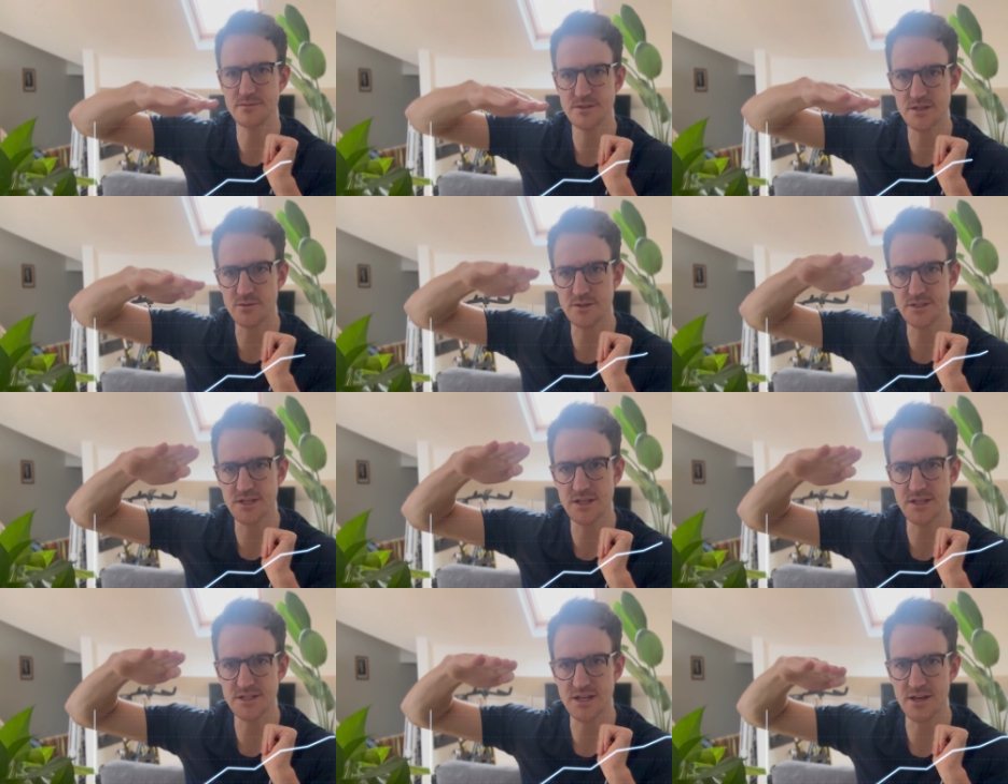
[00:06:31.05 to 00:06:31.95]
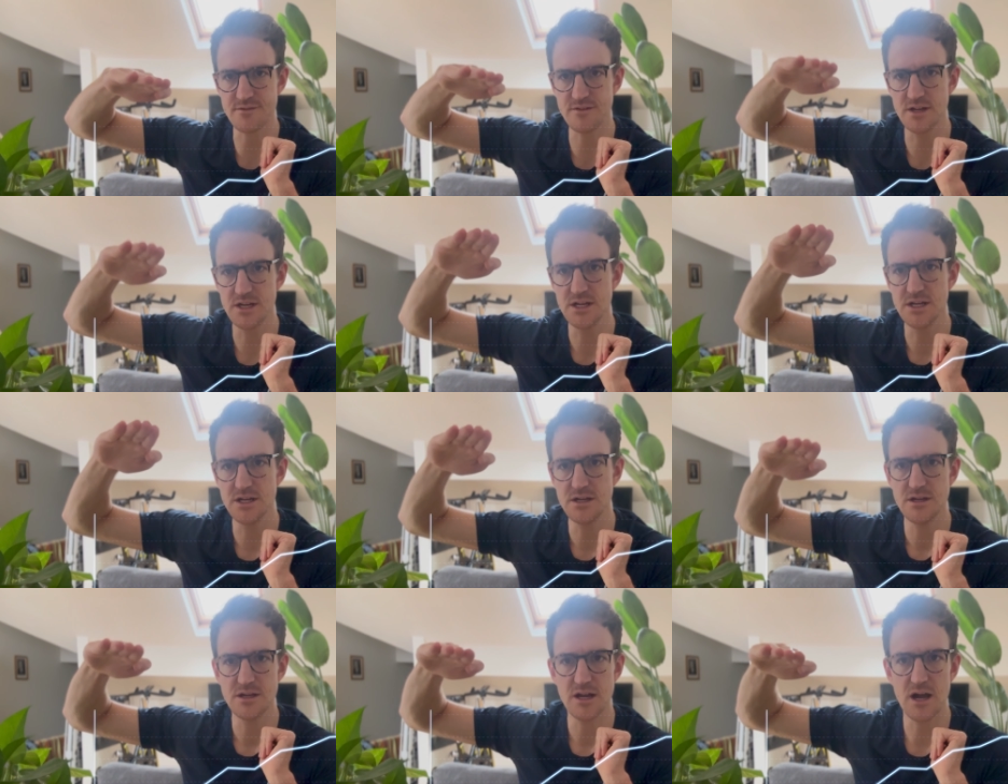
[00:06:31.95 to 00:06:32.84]
So we see this kind of
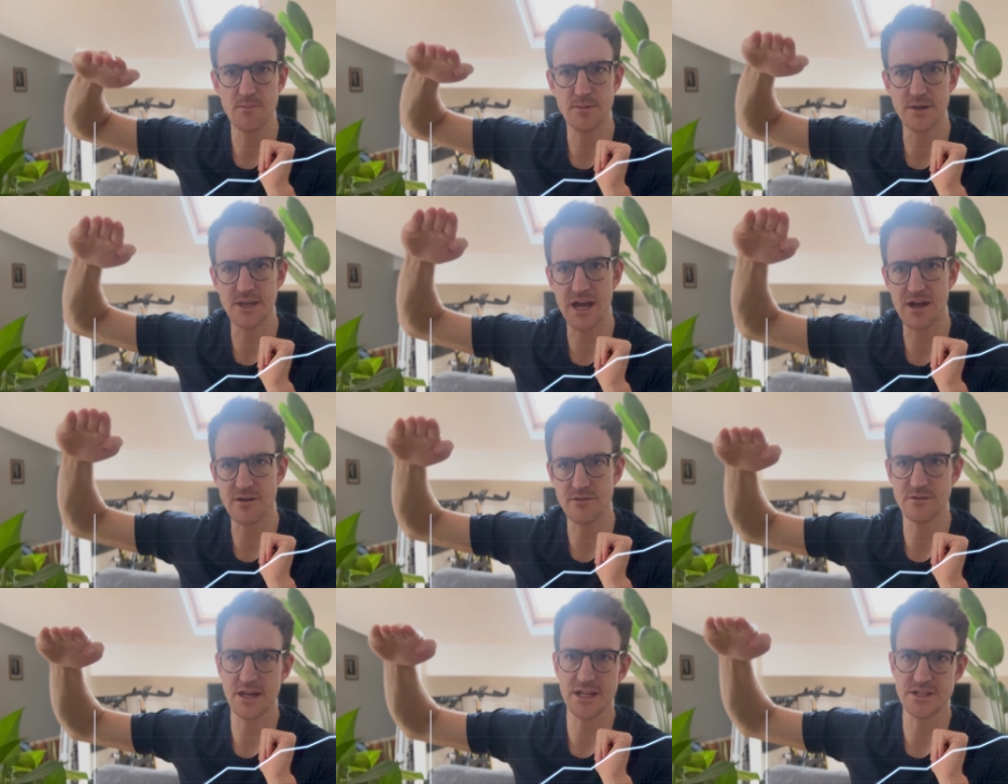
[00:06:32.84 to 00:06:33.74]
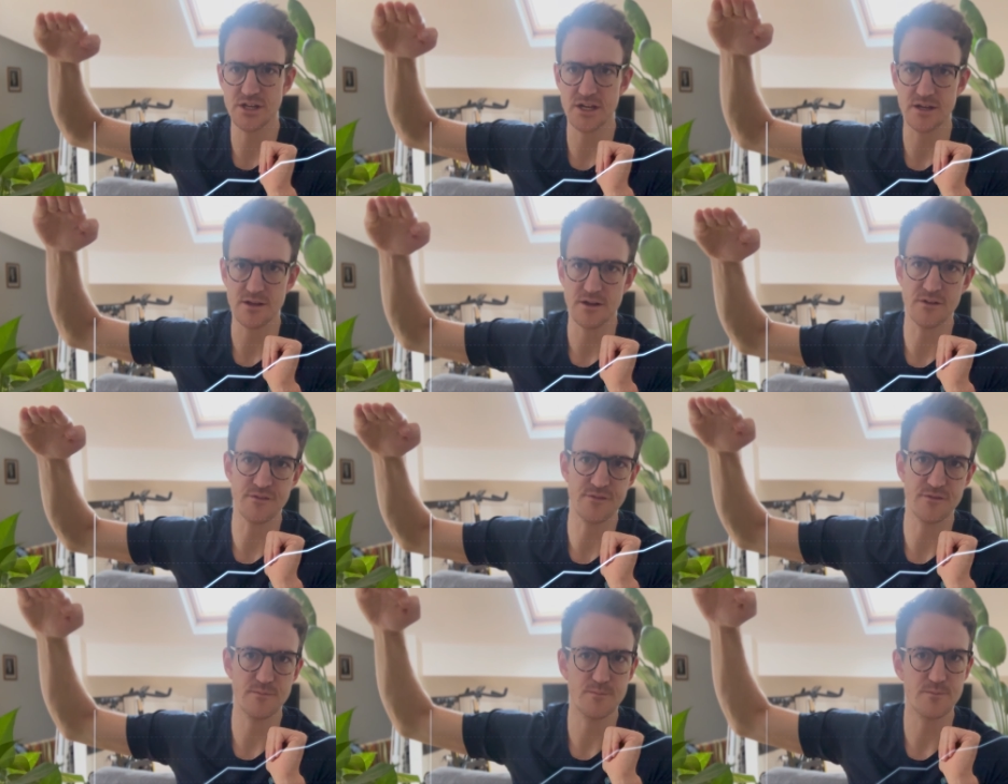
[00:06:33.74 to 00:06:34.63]
up and down nature
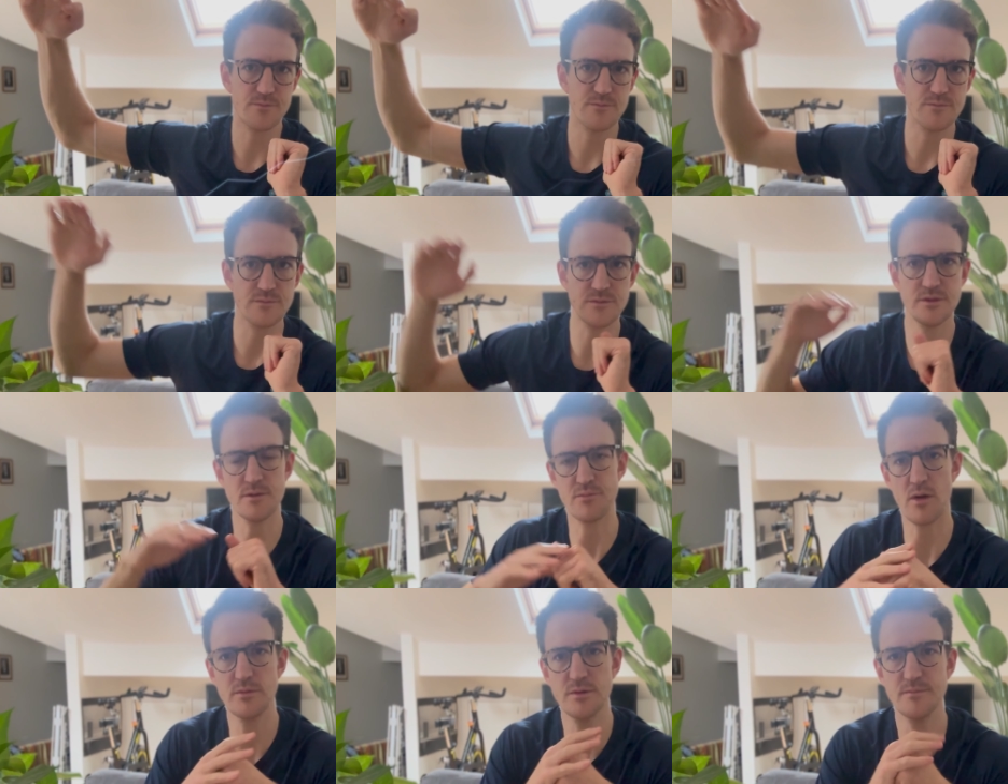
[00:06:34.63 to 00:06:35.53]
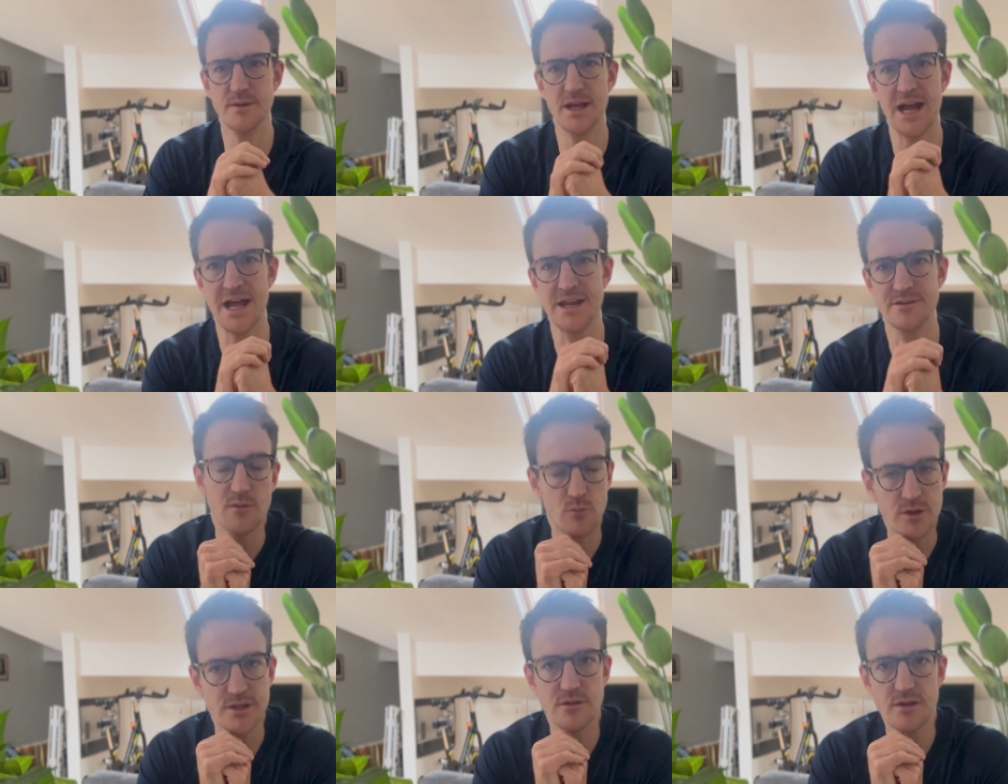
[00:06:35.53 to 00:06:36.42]
of the problem, and
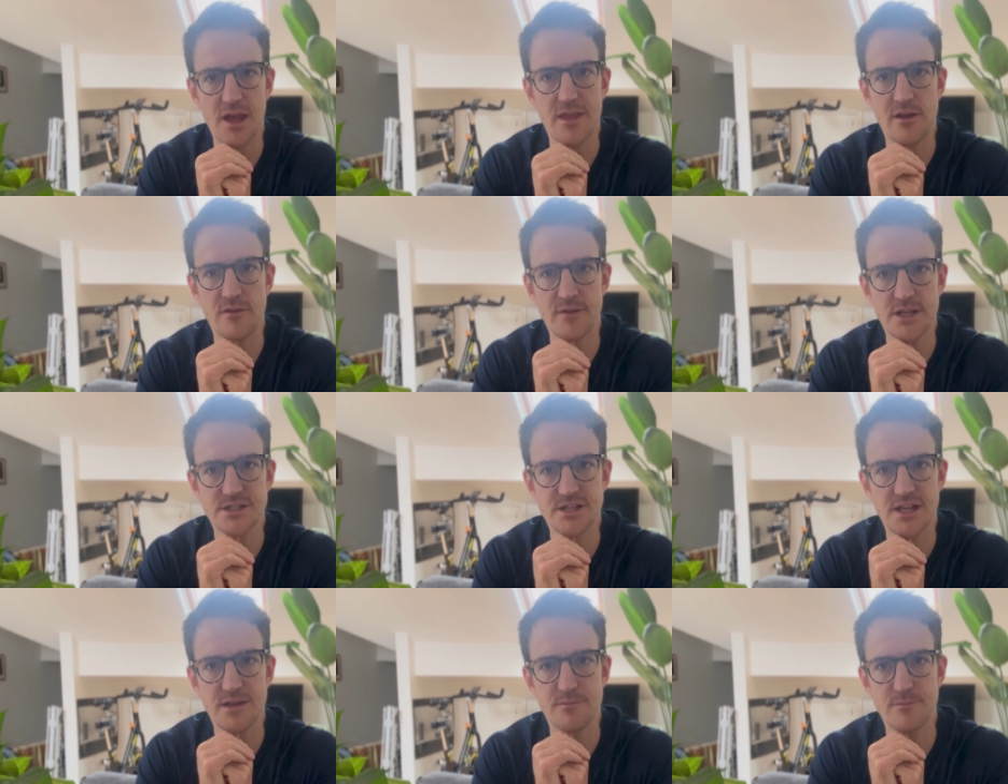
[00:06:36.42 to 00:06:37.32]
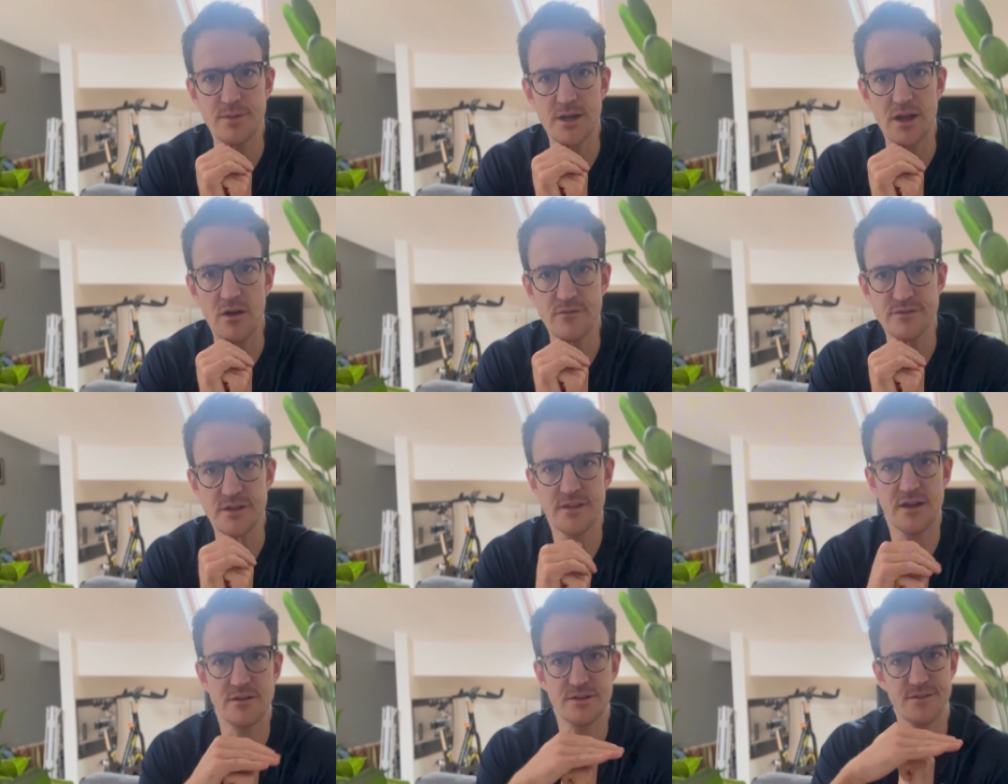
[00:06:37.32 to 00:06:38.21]
we do get there eventually, but often
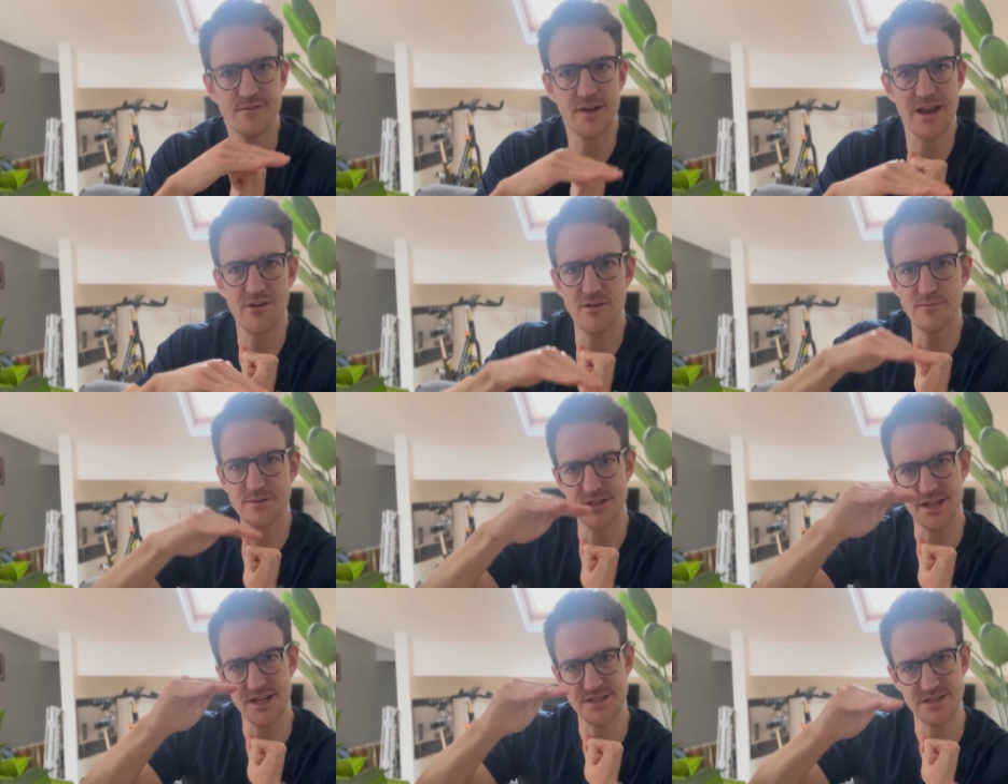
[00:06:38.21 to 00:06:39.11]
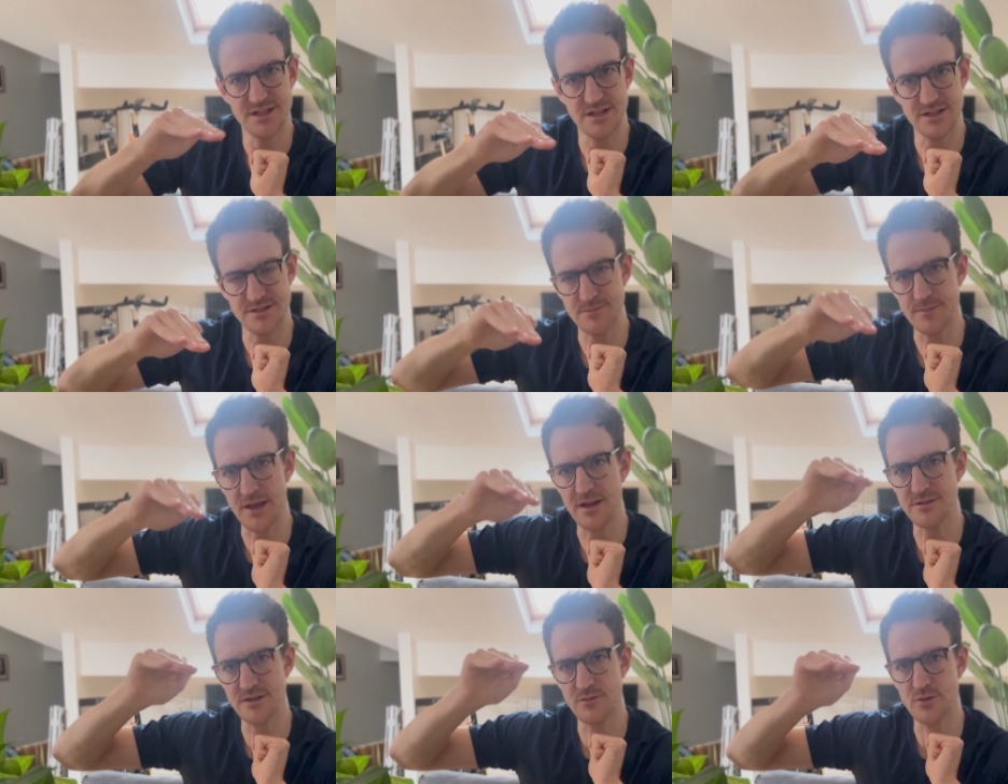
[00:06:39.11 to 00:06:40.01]
there's flare-ups, and that's something
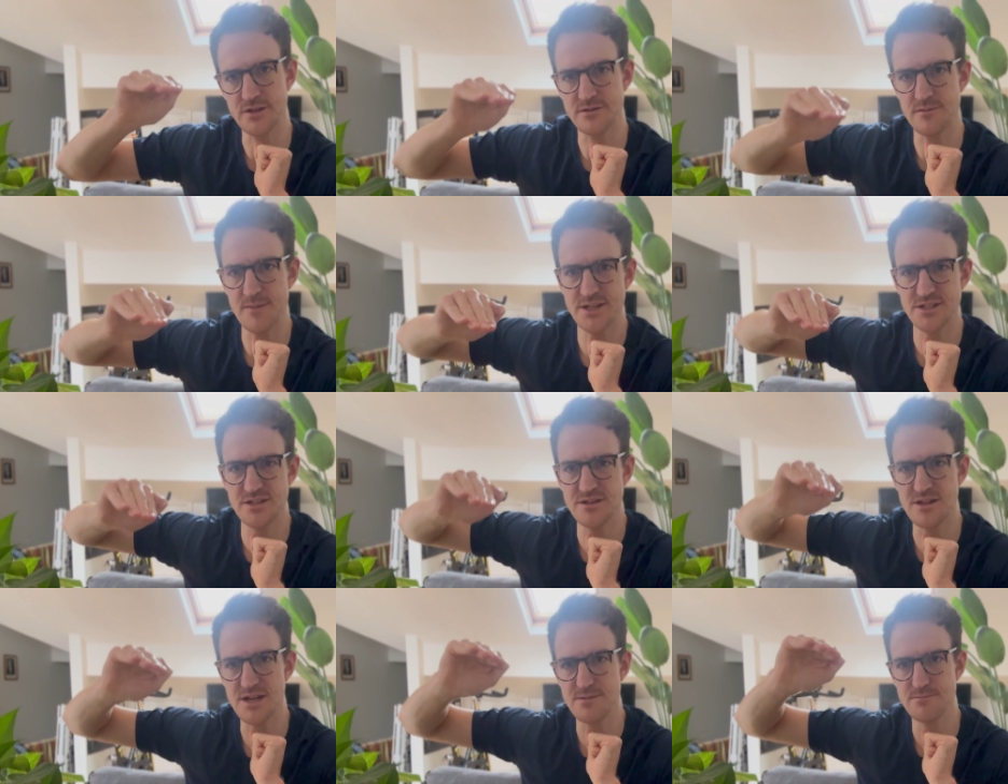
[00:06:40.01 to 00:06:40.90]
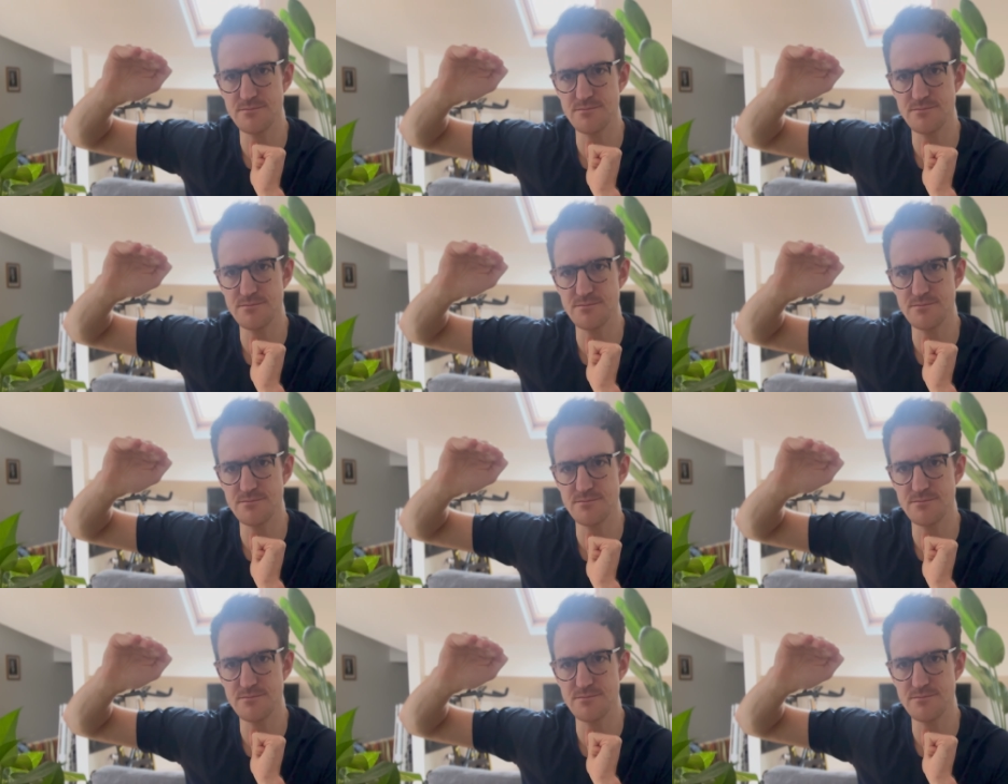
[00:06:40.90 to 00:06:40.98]
else I wanted to mention, that